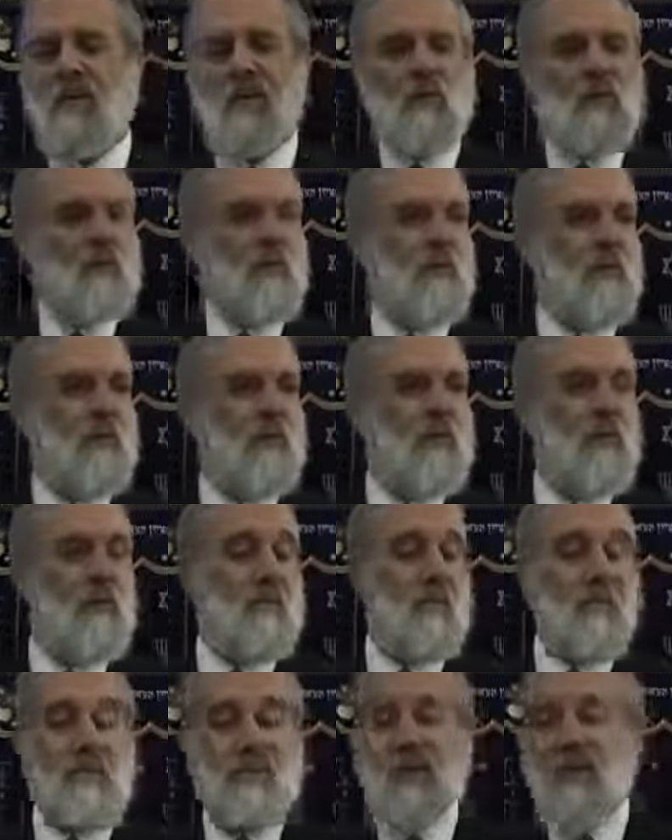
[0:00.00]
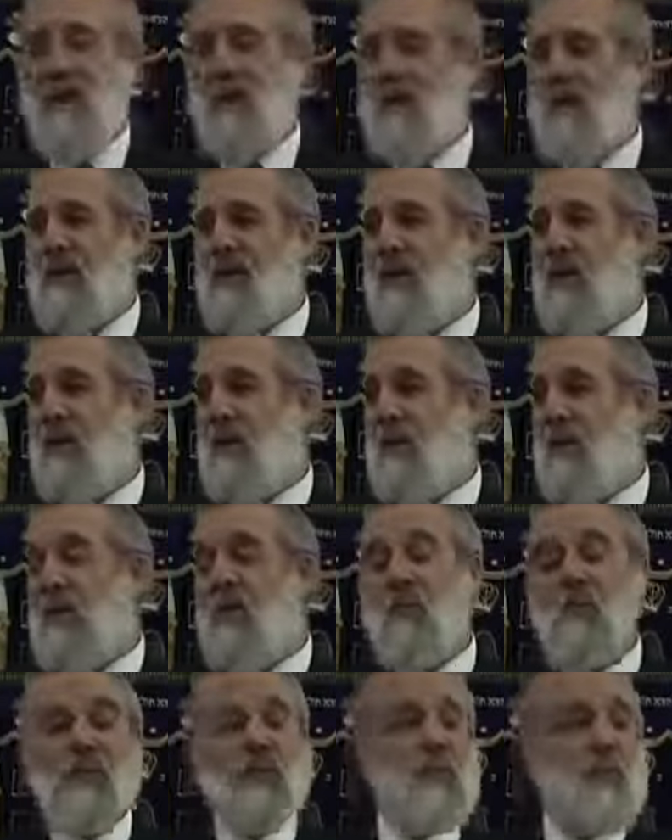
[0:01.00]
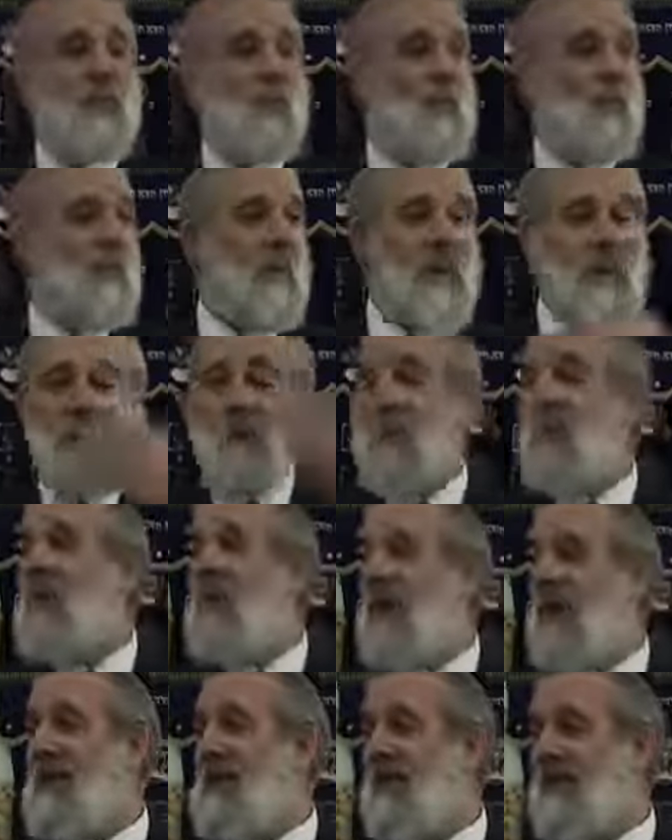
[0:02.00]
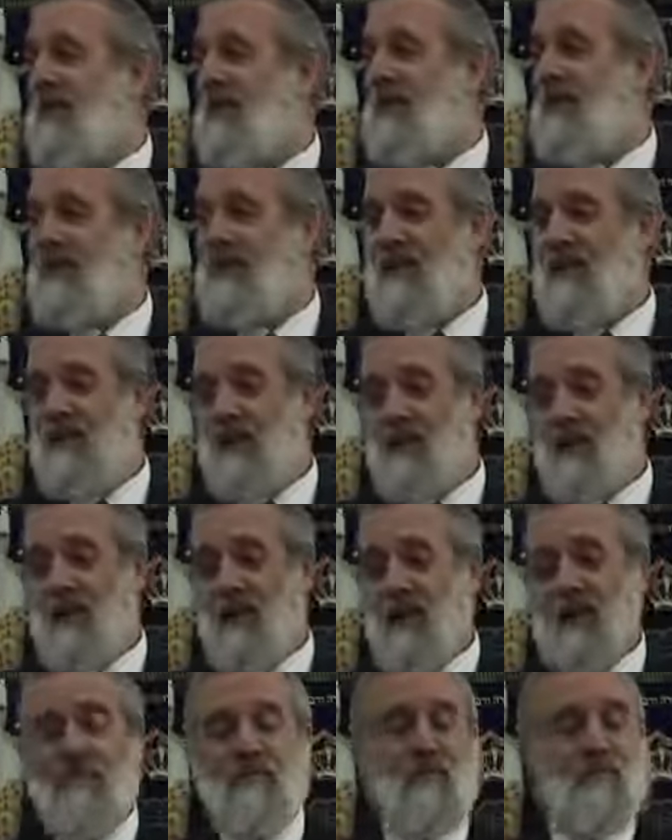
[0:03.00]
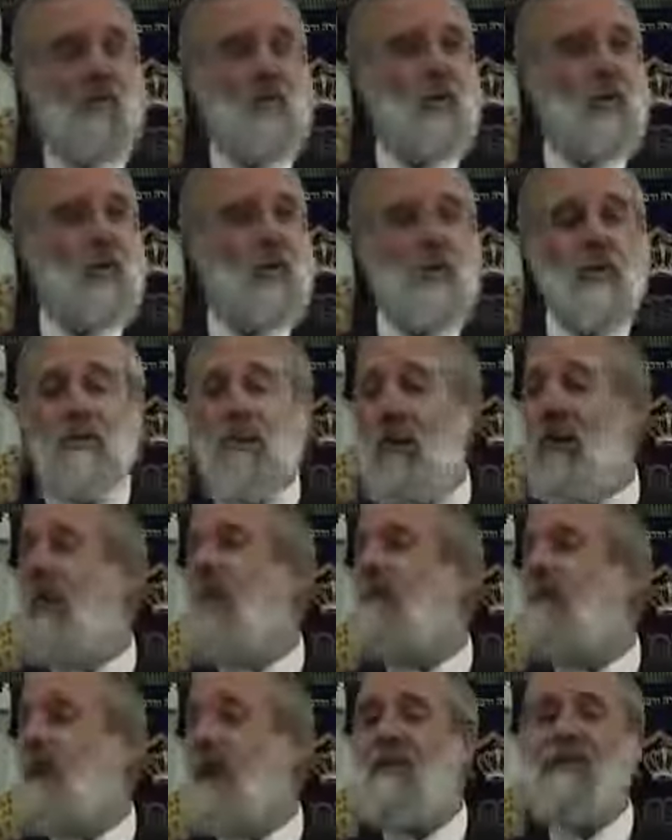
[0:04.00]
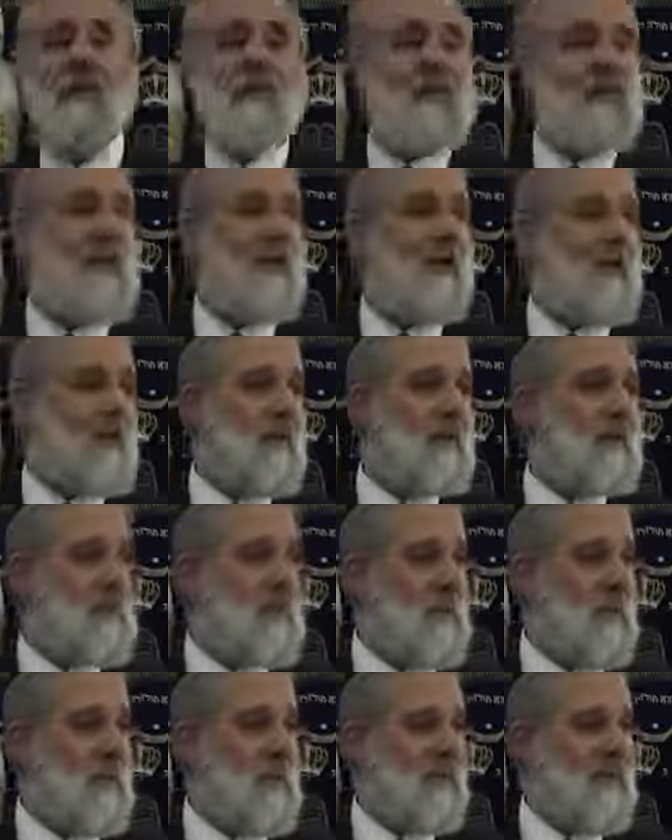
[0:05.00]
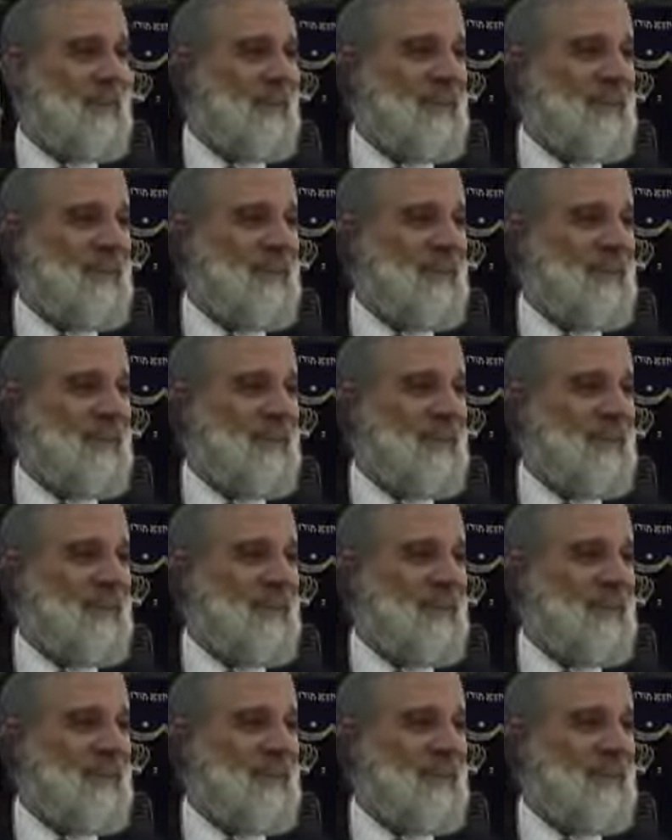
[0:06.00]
do for them. We wish there were many more like that. Unfortunately, there are devils out there too.